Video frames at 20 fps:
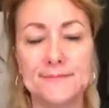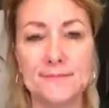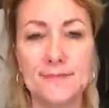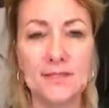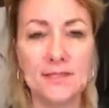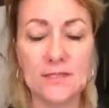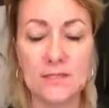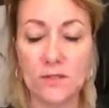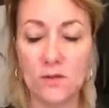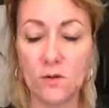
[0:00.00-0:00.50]

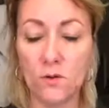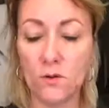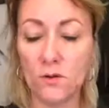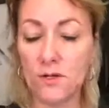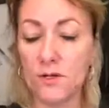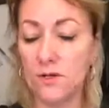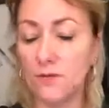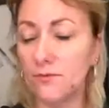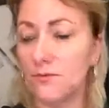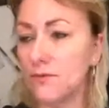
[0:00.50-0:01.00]
It's an
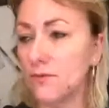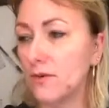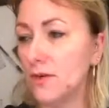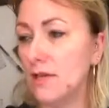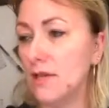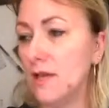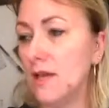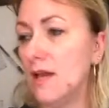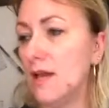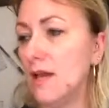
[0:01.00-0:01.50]

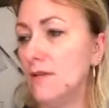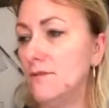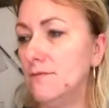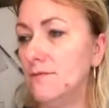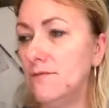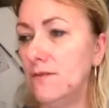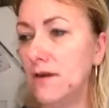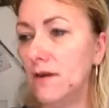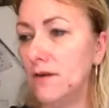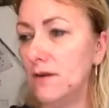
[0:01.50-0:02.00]
oil-free,
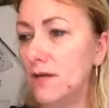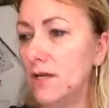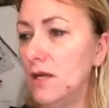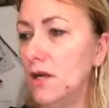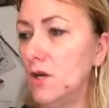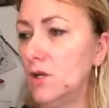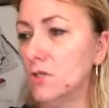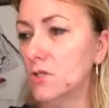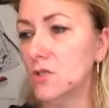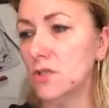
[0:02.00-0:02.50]
very
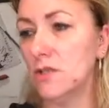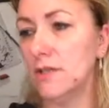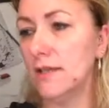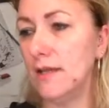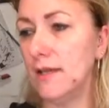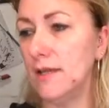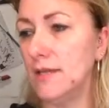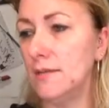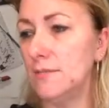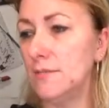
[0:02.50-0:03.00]

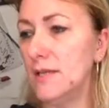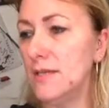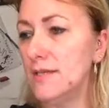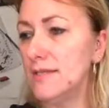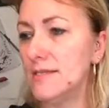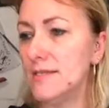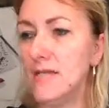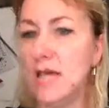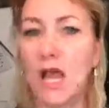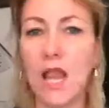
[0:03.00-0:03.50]
ultra-light
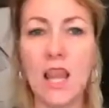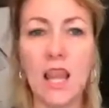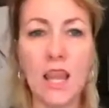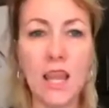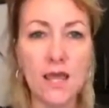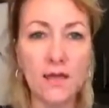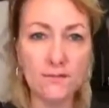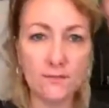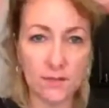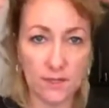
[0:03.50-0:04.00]
mist.
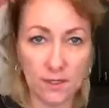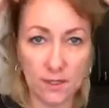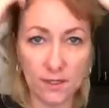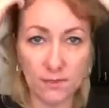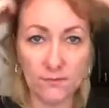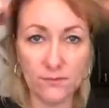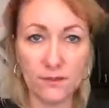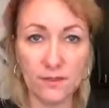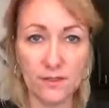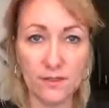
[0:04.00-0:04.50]
Love,
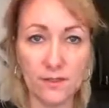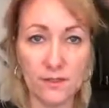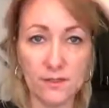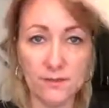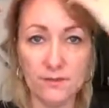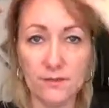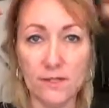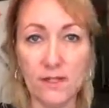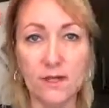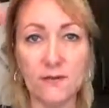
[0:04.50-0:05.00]
love,
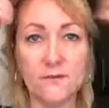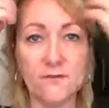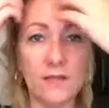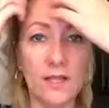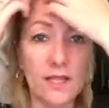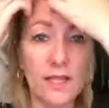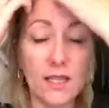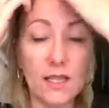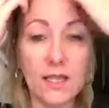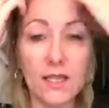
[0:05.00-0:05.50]
love, love,
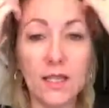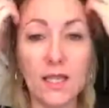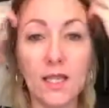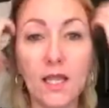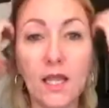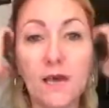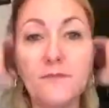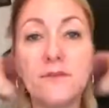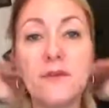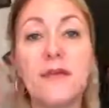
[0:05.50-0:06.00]

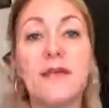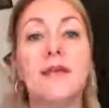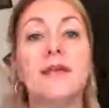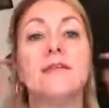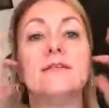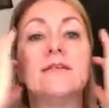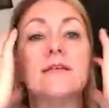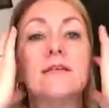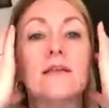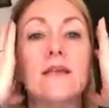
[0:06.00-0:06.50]
love
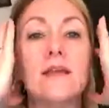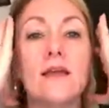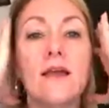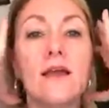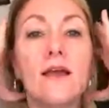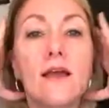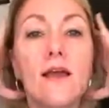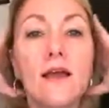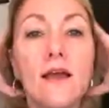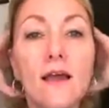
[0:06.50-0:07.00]
it.
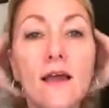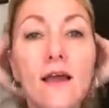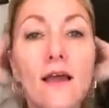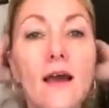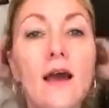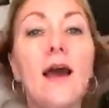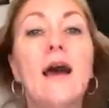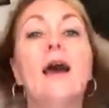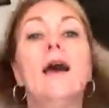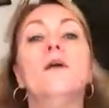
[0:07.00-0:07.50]

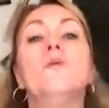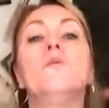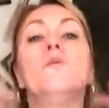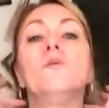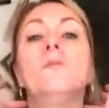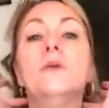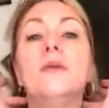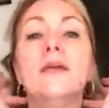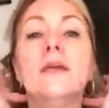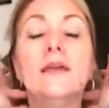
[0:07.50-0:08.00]
I will
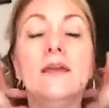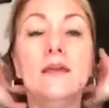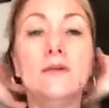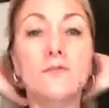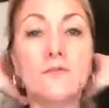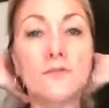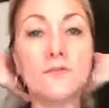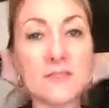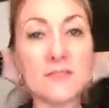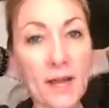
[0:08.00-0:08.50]
be
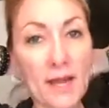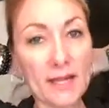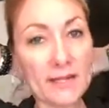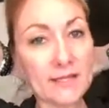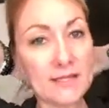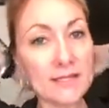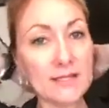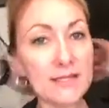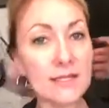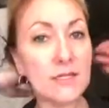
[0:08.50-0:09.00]

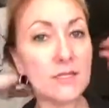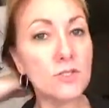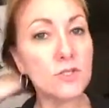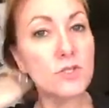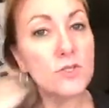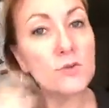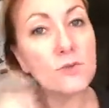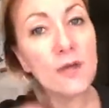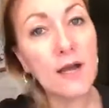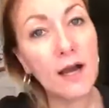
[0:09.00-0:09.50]
responding
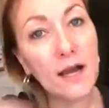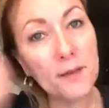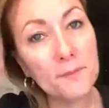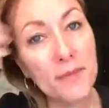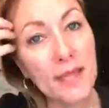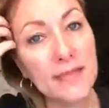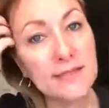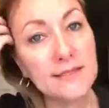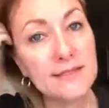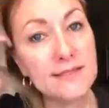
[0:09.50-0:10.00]
to
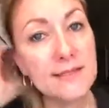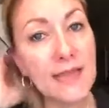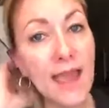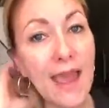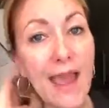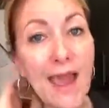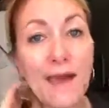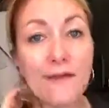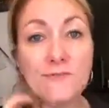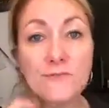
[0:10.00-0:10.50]
comments
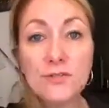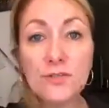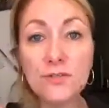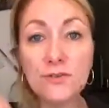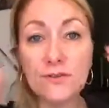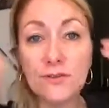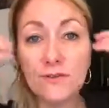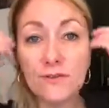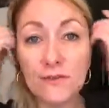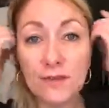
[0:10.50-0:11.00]
after
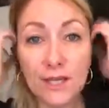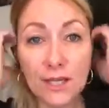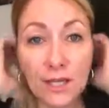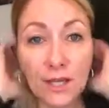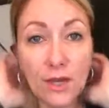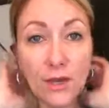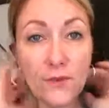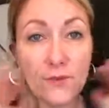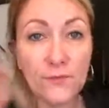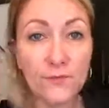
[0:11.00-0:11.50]
the
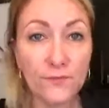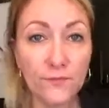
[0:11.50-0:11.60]
video.